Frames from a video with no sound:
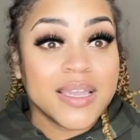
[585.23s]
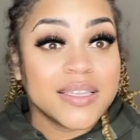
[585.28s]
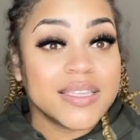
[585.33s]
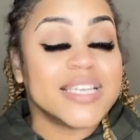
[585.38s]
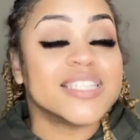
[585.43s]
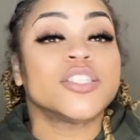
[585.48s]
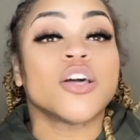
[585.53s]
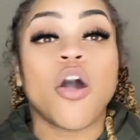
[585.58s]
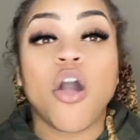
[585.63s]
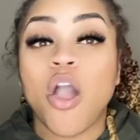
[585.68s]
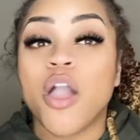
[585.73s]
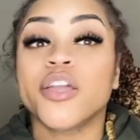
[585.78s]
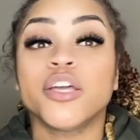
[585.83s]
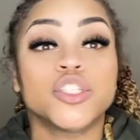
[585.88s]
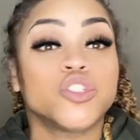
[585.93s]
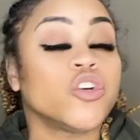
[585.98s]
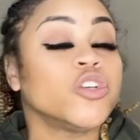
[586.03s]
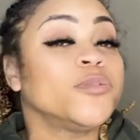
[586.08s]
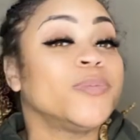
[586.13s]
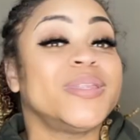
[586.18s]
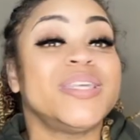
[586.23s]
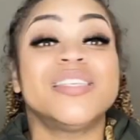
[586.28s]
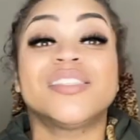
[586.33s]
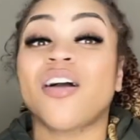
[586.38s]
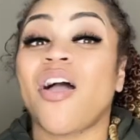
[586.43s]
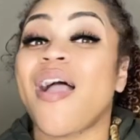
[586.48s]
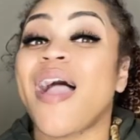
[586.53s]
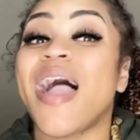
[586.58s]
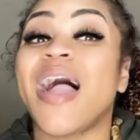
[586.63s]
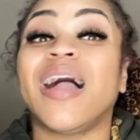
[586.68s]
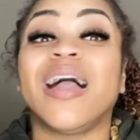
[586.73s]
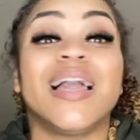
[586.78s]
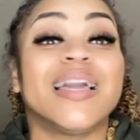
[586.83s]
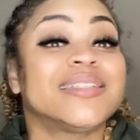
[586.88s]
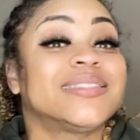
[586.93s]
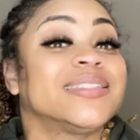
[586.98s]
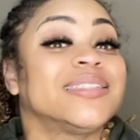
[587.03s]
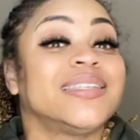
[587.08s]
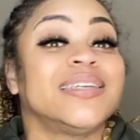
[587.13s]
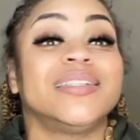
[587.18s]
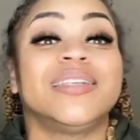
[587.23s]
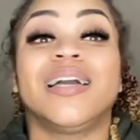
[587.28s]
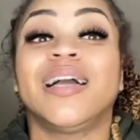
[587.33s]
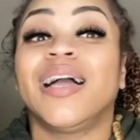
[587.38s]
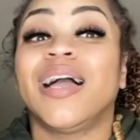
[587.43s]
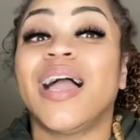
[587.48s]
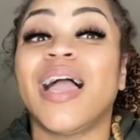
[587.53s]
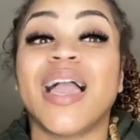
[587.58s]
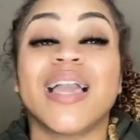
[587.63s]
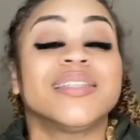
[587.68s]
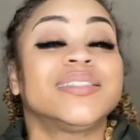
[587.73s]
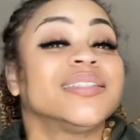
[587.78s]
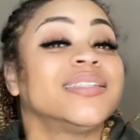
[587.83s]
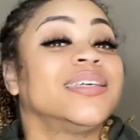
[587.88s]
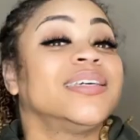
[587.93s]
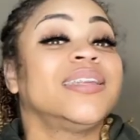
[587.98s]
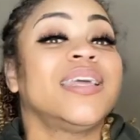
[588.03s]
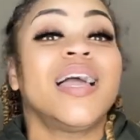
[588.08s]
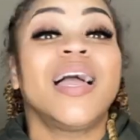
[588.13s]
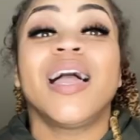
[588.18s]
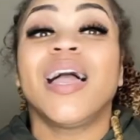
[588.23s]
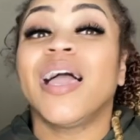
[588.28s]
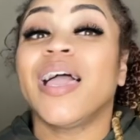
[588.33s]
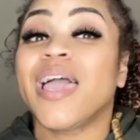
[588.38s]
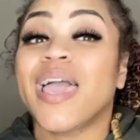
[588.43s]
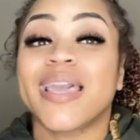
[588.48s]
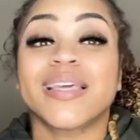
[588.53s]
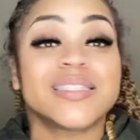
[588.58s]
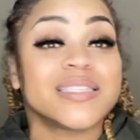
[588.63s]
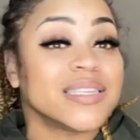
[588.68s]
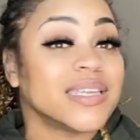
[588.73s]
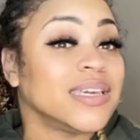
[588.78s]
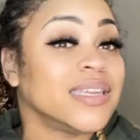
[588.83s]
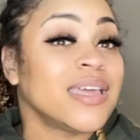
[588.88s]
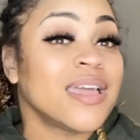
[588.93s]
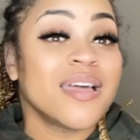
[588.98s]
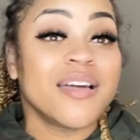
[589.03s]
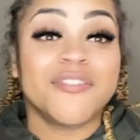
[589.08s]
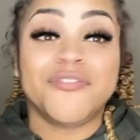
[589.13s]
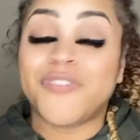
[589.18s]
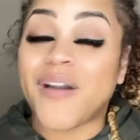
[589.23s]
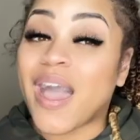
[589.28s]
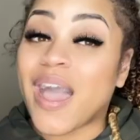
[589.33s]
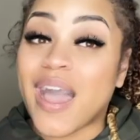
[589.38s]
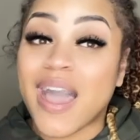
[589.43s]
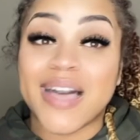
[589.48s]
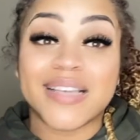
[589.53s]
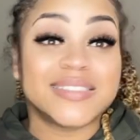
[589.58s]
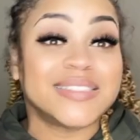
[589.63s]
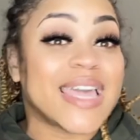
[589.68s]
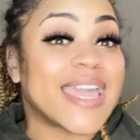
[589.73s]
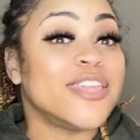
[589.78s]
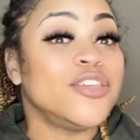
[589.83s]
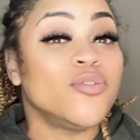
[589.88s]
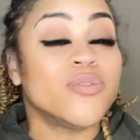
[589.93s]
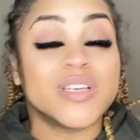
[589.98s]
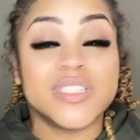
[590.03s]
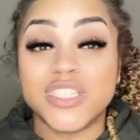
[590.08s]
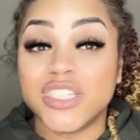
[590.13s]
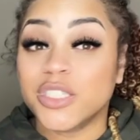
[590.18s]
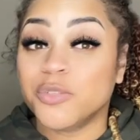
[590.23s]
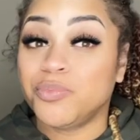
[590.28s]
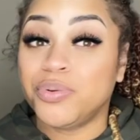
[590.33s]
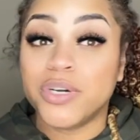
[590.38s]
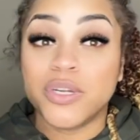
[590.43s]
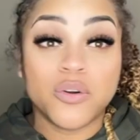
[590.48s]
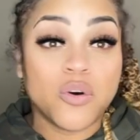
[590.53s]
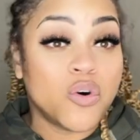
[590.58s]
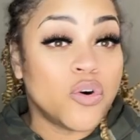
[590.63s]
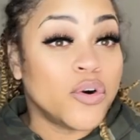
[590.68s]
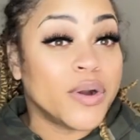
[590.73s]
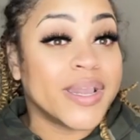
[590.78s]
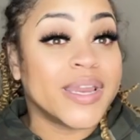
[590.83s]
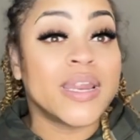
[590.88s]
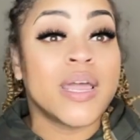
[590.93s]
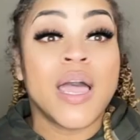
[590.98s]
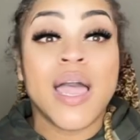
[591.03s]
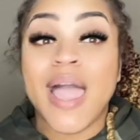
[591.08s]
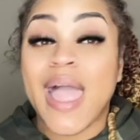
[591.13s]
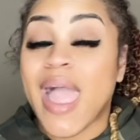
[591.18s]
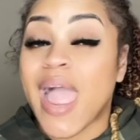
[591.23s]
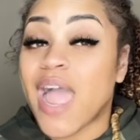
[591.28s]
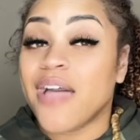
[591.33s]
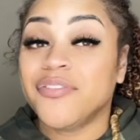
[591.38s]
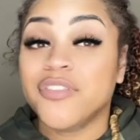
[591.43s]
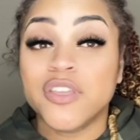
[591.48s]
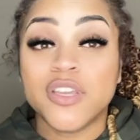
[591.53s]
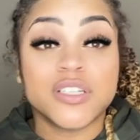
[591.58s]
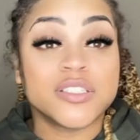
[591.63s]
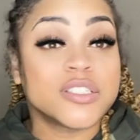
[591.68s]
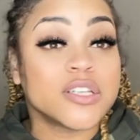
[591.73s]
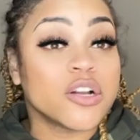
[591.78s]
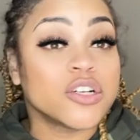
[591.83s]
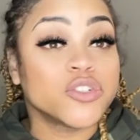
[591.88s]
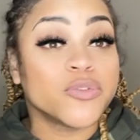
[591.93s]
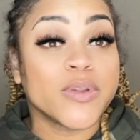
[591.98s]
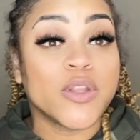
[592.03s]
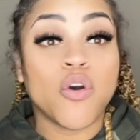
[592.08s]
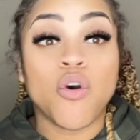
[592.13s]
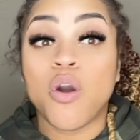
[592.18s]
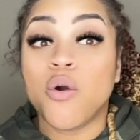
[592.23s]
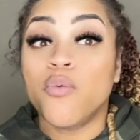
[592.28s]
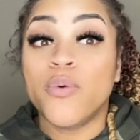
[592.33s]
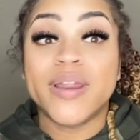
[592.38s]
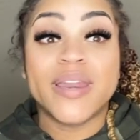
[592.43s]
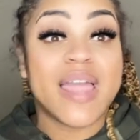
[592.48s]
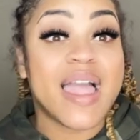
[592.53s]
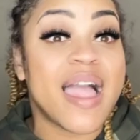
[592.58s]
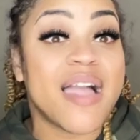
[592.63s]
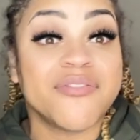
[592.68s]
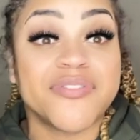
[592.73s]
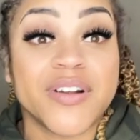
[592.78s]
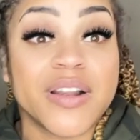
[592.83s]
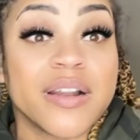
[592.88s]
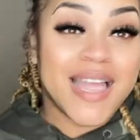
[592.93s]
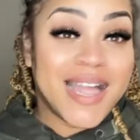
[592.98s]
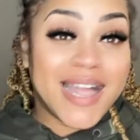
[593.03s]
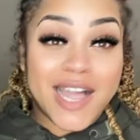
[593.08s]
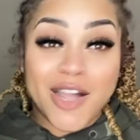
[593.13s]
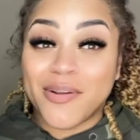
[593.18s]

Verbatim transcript: it's all your choice but these are excellent excellent excellent fajas that you can just put on after your surgery or whenever.